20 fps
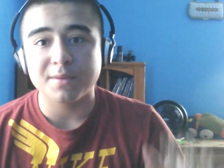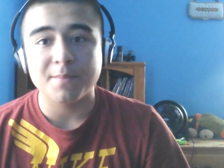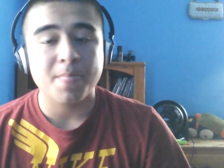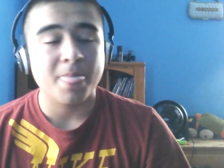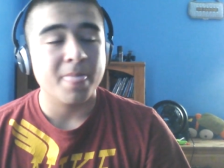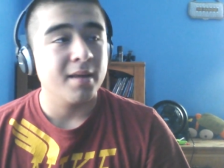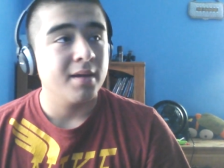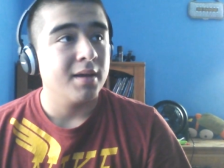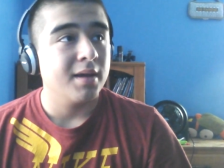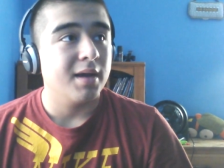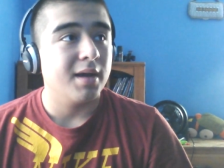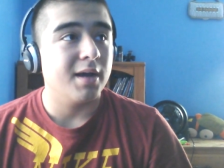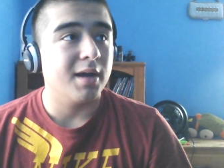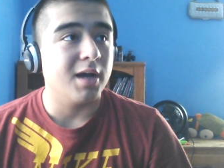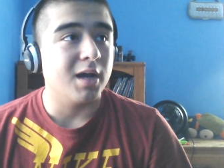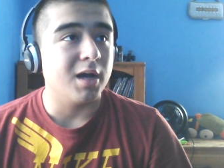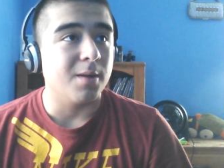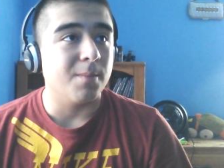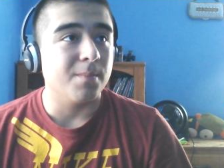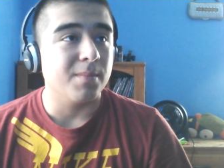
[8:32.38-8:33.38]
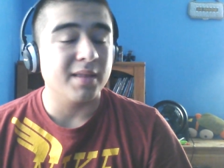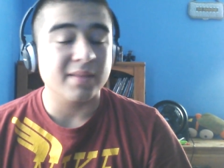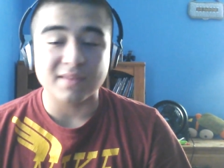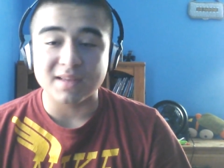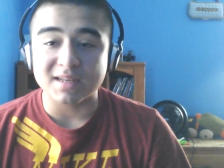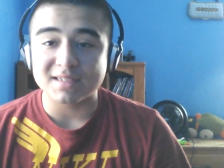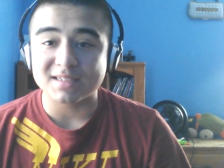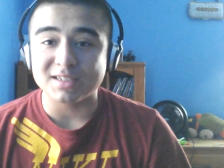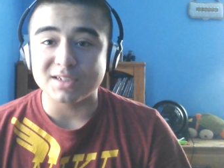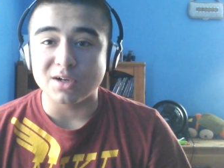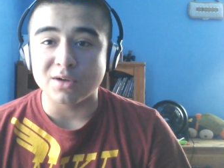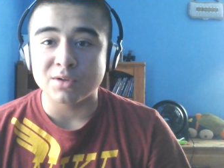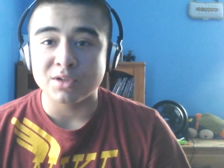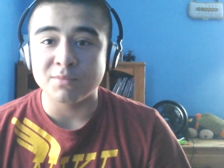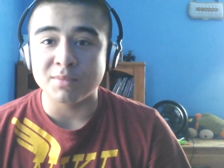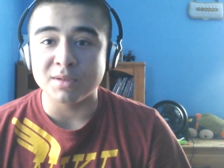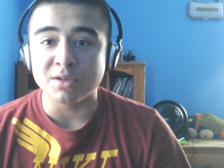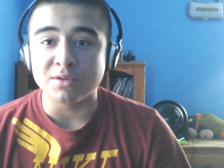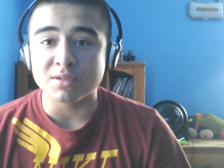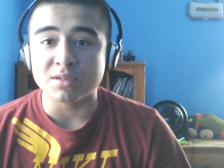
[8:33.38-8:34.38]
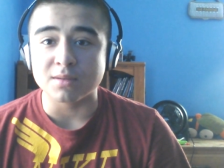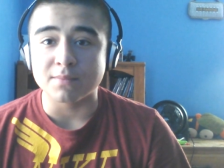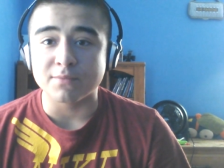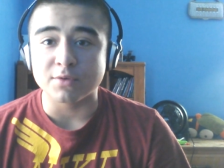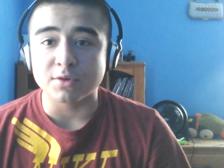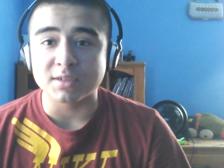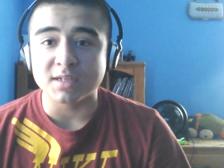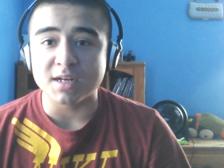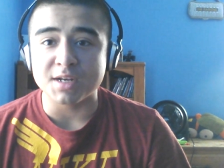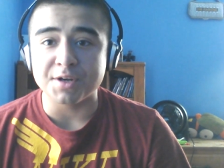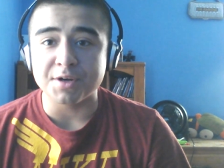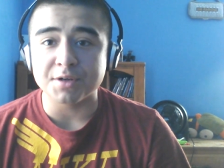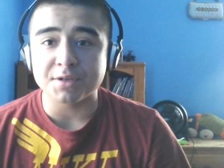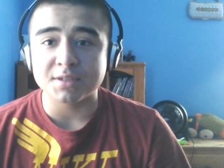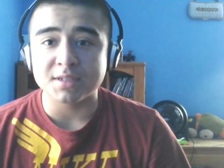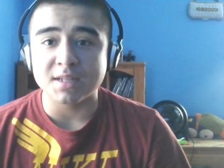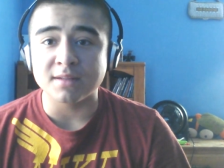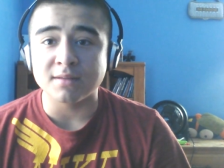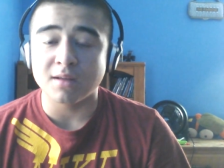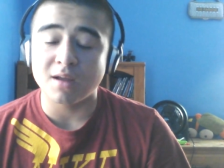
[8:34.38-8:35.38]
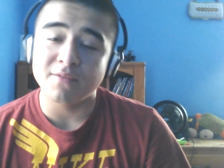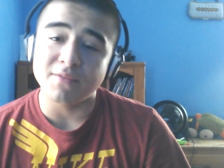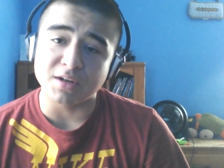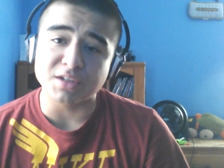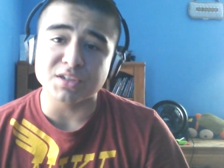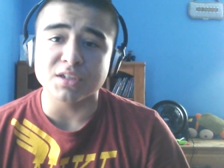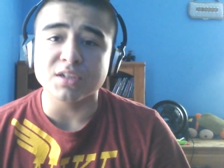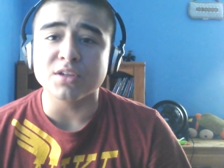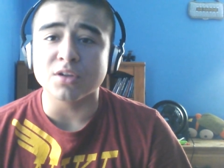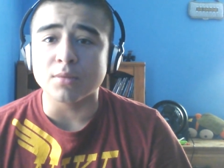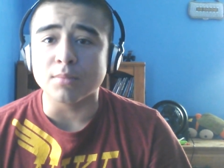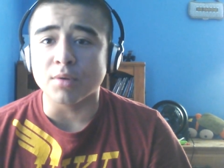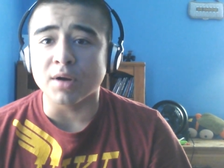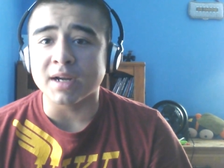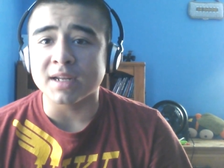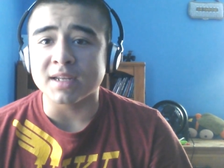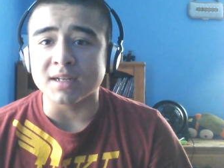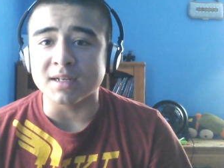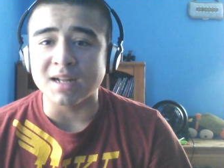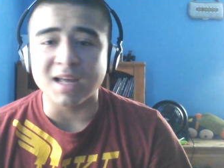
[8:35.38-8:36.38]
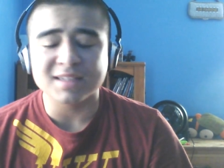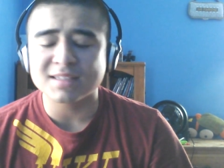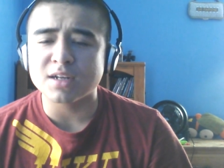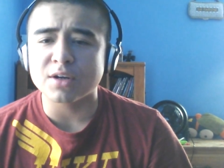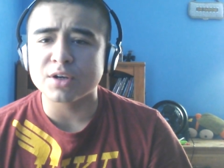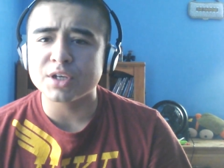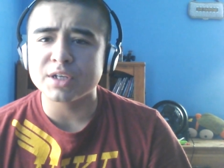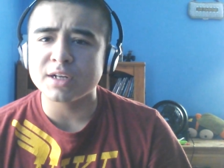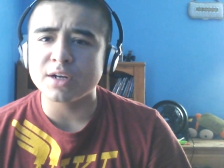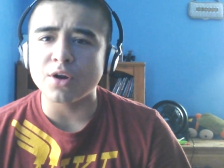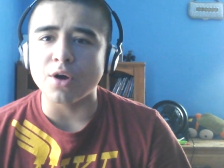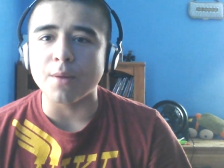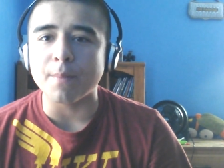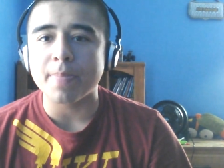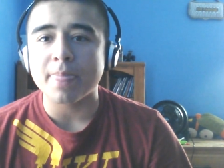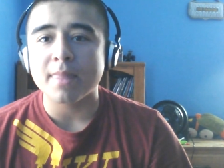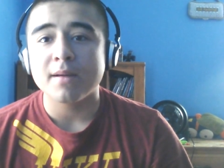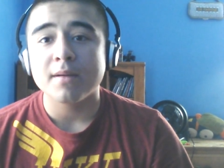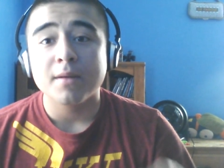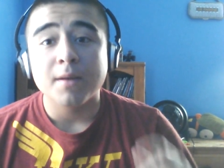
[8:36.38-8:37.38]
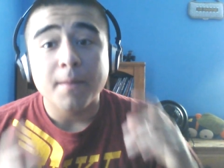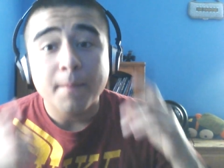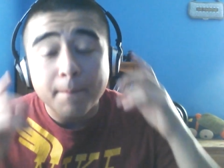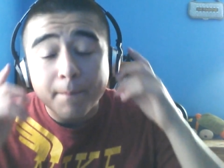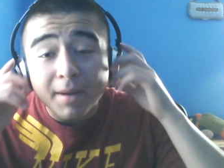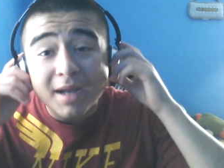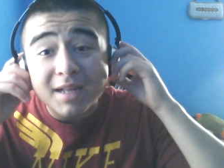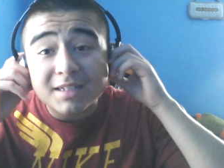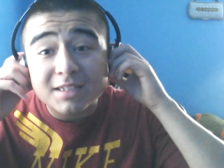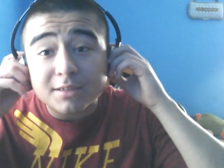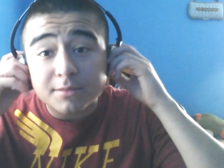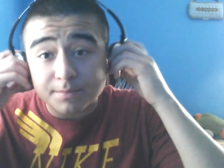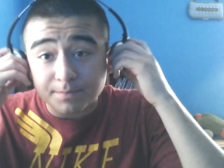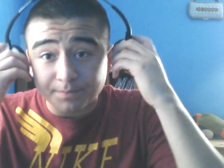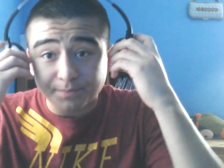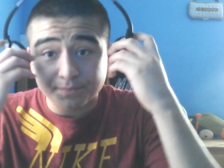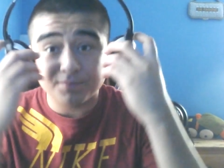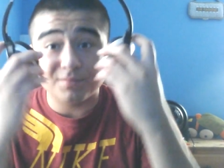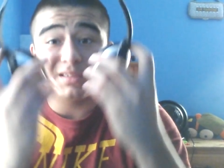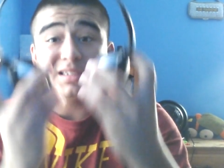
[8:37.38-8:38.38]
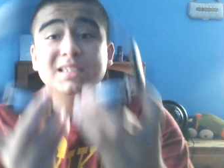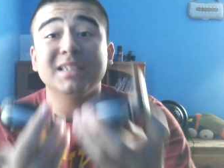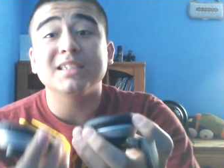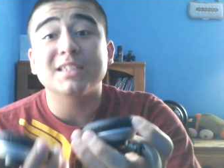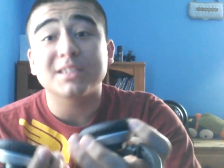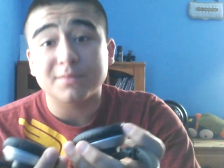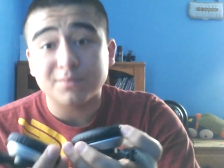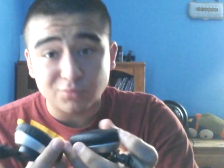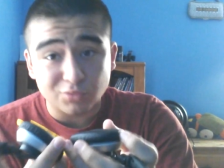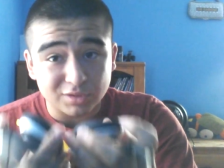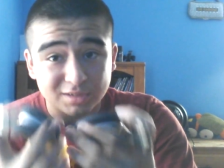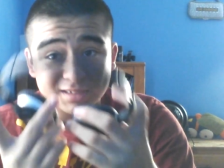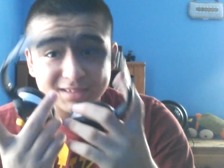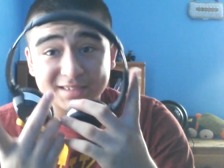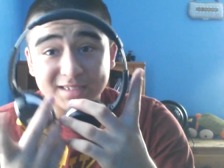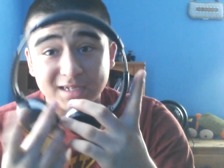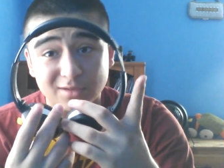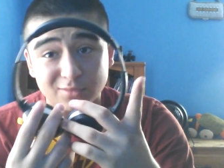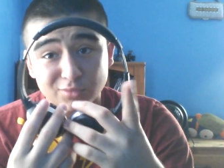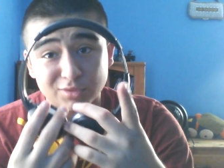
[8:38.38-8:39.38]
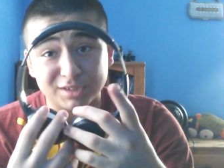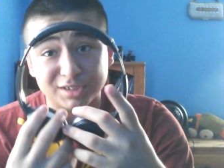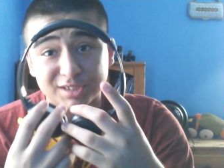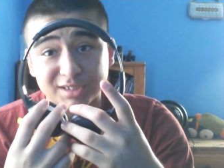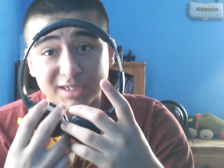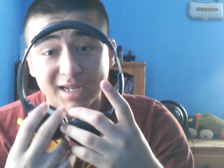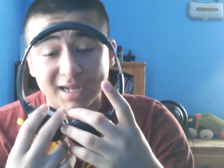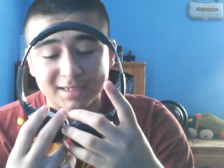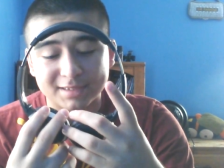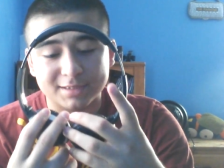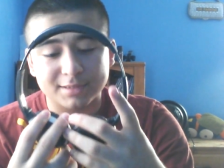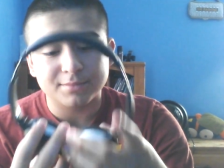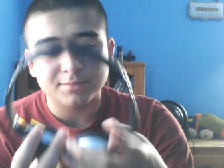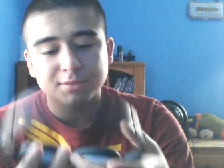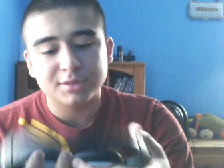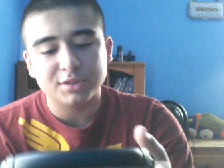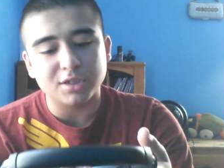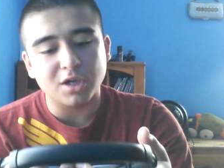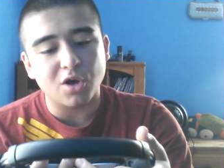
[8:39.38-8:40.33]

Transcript: Unless, you've been using them for 10 years, then eventually they'll break and not sound good at all. But these really sound really nice. So,